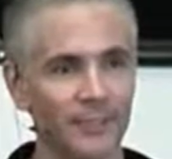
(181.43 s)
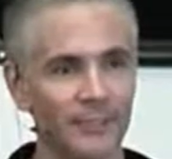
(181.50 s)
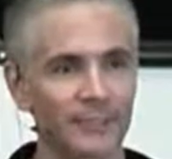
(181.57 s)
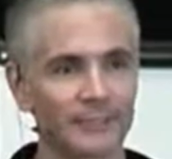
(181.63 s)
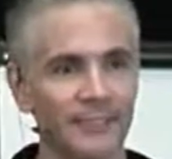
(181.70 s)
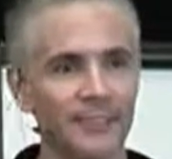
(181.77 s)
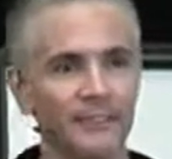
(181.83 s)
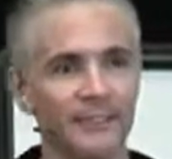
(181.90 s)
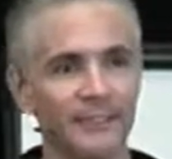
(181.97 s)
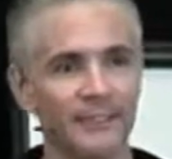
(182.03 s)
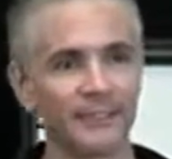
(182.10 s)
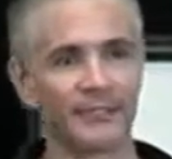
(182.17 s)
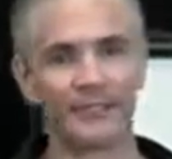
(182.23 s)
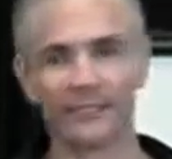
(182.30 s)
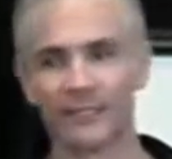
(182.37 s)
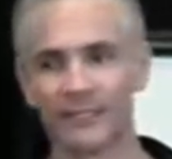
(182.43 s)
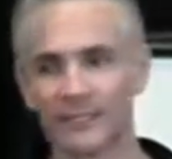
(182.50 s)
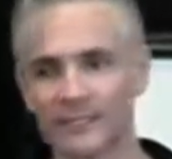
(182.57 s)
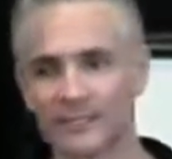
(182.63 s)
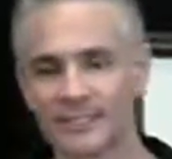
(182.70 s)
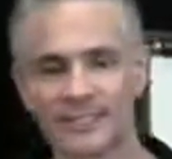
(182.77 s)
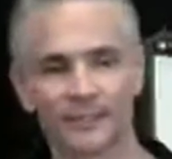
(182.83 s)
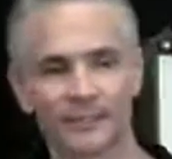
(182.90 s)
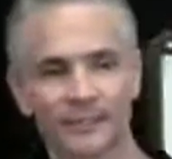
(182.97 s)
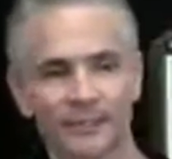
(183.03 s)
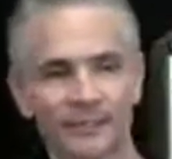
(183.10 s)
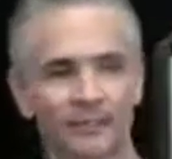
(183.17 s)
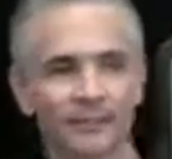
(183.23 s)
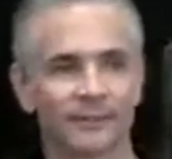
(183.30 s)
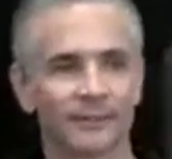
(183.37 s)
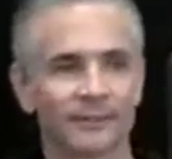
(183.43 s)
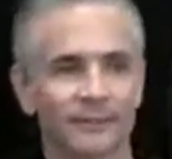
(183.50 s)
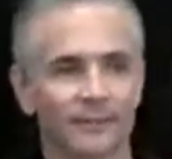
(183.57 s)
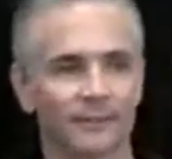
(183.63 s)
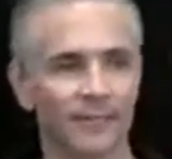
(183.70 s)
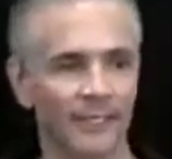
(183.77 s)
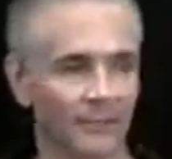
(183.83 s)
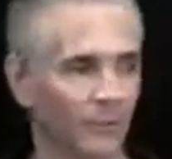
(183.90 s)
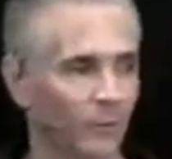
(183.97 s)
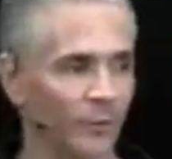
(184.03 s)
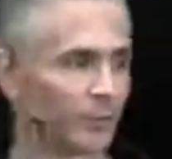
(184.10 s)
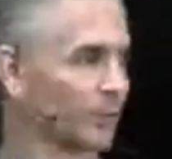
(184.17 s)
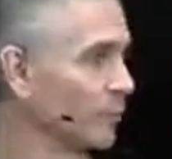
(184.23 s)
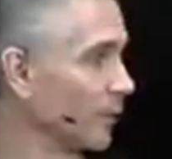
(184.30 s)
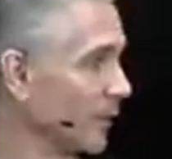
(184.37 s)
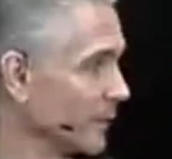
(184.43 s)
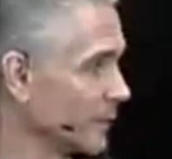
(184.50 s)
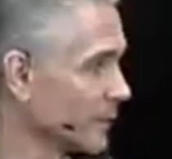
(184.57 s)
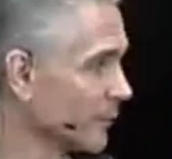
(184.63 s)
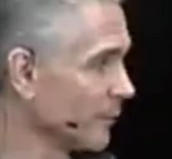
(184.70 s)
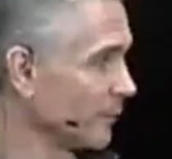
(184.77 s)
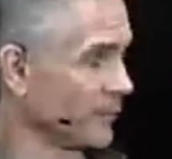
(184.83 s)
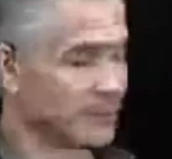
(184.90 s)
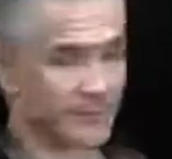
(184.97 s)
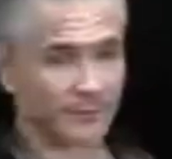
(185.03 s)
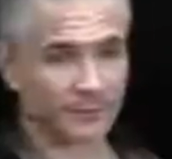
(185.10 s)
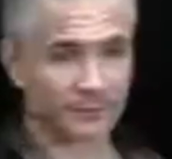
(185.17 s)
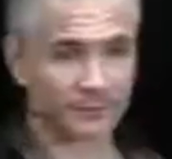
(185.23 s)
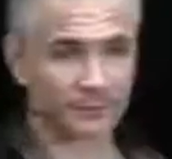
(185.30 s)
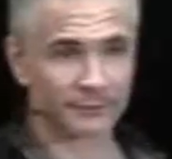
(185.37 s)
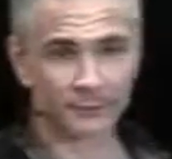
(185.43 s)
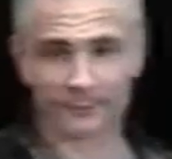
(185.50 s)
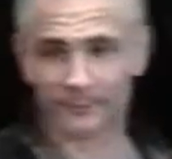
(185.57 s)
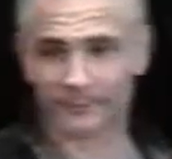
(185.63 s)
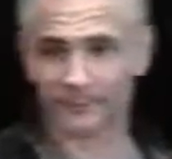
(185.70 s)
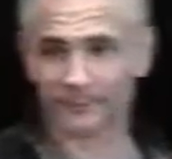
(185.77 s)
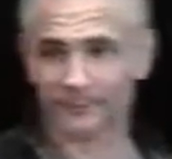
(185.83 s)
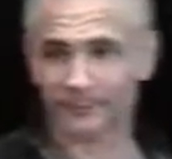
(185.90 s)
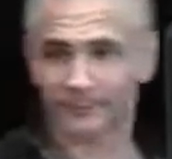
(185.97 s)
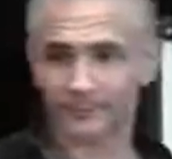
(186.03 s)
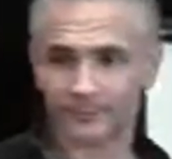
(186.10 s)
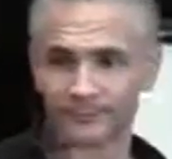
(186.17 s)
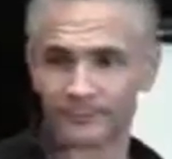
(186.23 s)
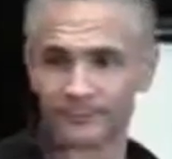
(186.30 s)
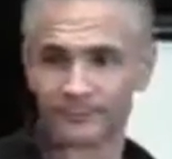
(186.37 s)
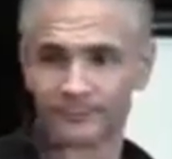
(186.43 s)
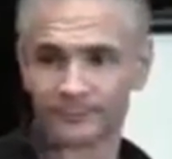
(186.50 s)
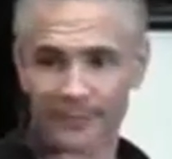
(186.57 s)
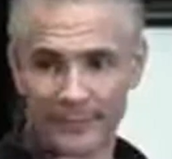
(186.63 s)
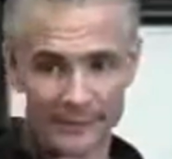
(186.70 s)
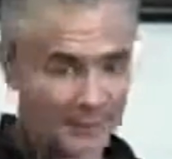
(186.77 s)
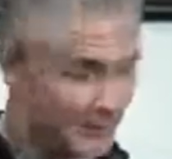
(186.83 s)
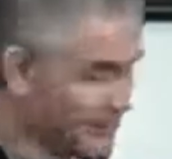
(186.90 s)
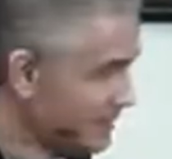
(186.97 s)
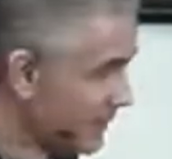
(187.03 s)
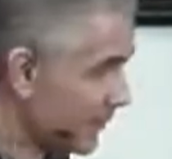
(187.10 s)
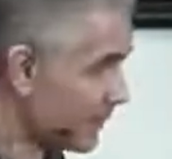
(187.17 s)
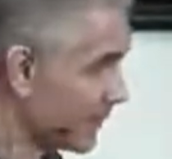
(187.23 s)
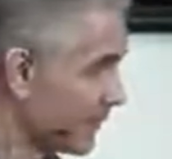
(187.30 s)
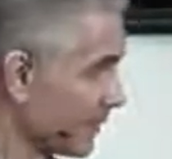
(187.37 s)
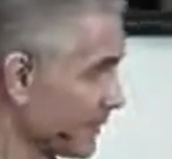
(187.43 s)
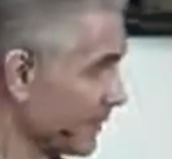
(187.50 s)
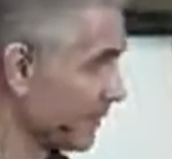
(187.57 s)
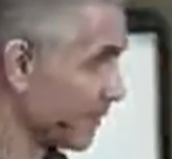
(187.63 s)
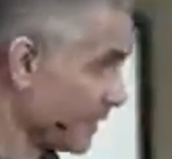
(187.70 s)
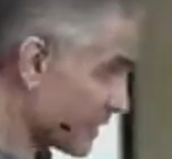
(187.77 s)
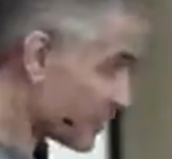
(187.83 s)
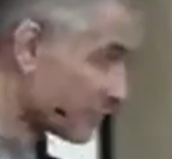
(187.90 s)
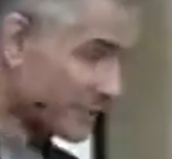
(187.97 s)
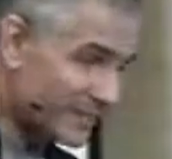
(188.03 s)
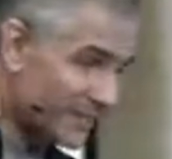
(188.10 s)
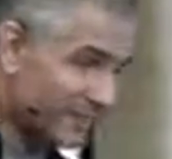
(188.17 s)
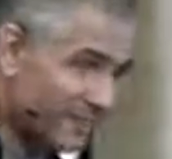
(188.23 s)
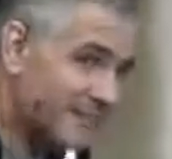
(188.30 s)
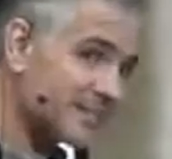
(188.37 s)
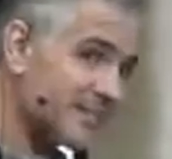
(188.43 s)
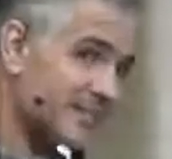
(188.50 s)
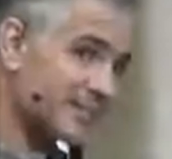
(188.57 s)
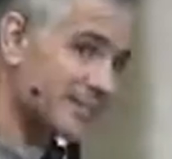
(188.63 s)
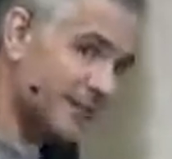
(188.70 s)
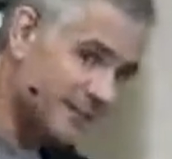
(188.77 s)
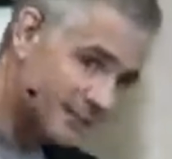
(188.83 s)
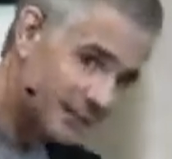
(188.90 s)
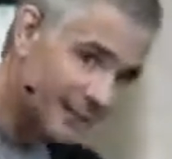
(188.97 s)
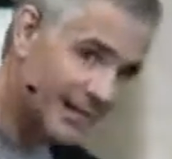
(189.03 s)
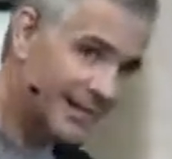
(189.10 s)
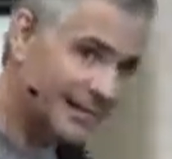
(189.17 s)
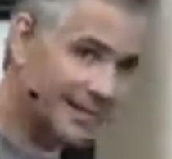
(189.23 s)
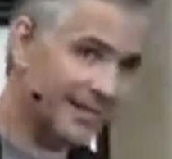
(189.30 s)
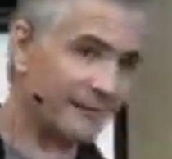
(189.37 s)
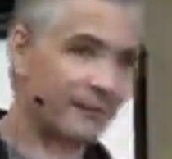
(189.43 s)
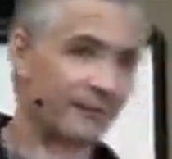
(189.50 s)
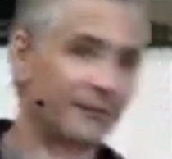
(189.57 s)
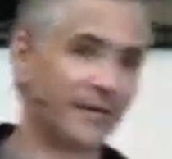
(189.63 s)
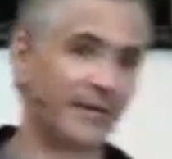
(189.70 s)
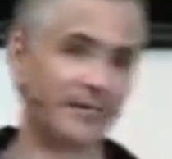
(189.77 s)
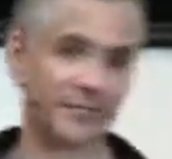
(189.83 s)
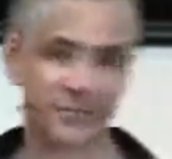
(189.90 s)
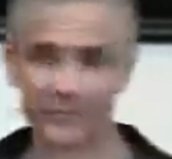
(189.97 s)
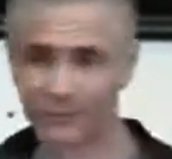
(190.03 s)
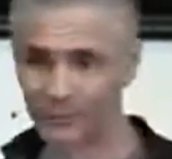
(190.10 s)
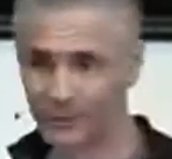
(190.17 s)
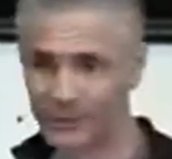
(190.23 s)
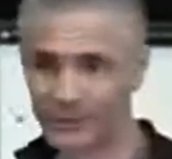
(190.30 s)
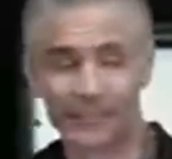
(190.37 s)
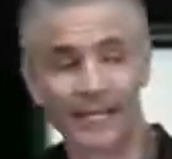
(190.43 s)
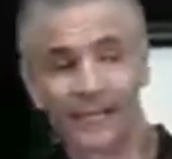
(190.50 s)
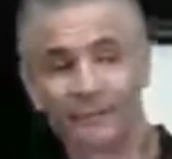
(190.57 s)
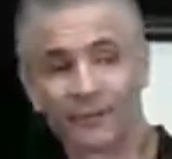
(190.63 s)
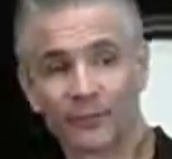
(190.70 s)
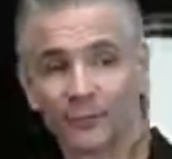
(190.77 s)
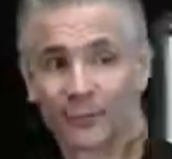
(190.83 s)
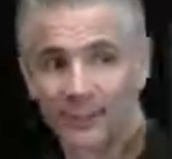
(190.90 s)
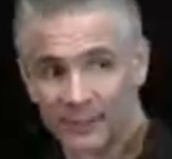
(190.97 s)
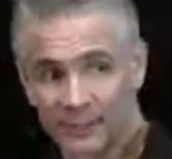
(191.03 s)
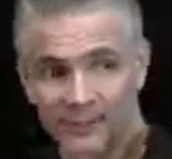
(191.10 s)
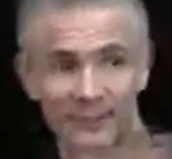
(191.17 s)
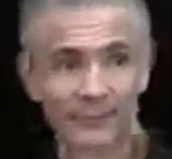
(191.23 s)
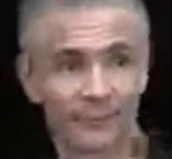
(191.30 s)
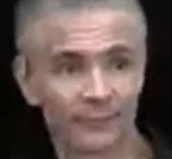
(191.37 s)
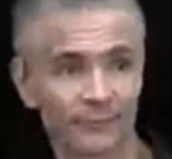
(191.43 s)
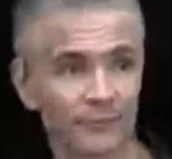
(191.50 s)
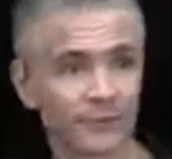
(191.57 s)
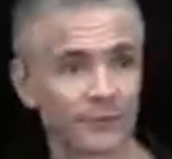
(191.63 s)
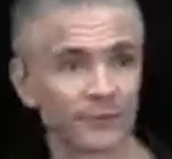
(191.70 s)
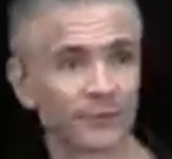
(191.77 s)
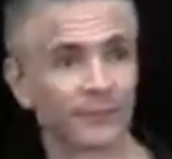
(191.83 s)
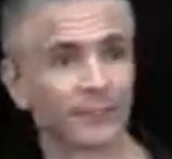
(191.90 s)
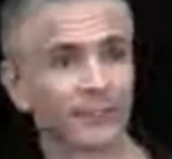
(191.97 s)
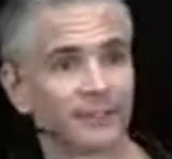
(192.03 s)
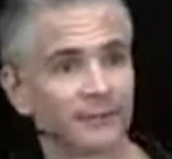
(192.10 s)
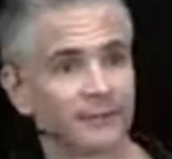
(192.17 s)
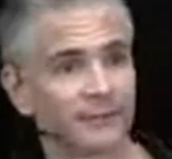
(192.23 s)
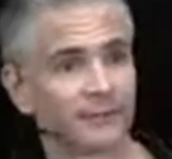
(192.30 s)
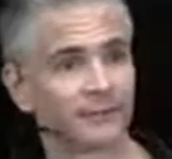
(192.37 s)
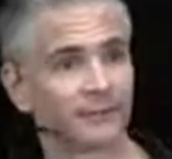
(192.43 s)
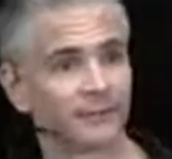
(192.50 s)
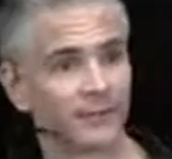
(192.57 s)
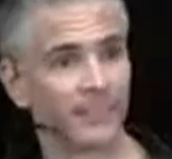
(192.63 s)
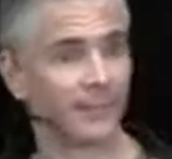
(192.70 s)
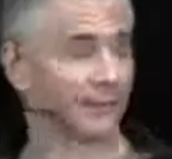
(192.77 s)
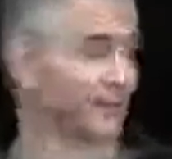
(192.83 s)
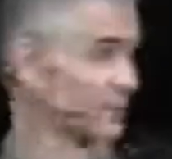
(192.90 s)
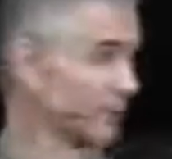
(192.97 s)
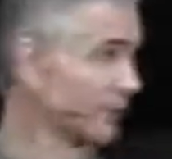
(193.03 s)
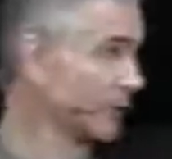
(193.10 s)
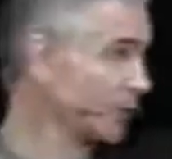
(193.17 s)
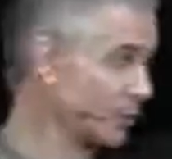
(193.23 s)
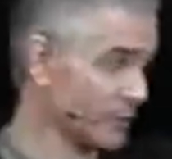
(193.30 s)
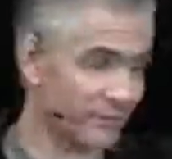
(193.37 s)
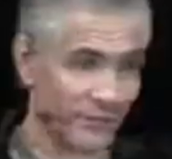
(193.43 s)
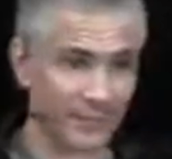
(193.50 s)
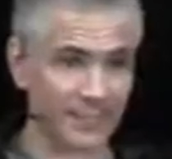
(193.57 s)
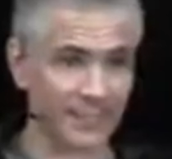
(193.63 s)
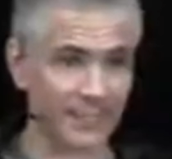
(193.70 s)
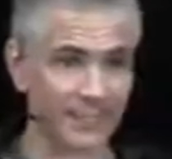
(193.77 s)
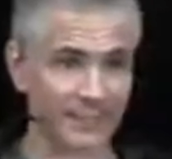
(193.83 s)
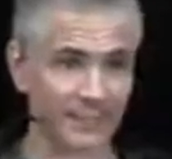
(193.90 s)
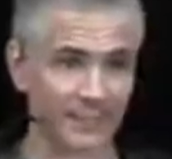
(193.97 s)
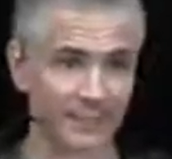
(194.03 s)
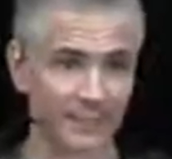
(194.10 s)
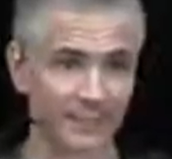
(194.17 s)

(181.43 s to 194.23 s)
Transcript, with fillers: extent and they've had great success with it. And it worked wonders for me too. So on this sales letter though, this particular sales letter, I didn't have enough actions to really stay confident, but on the other stuff it's worked great. So and this one it worked fantastic.